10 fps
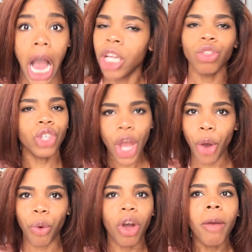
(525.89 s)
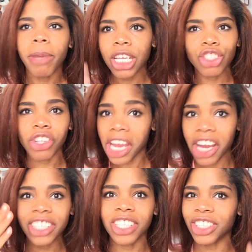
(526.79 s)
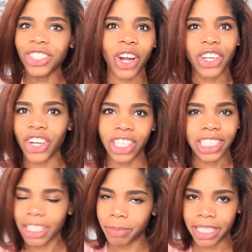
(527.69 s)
No, because your hair is going to start curling up again.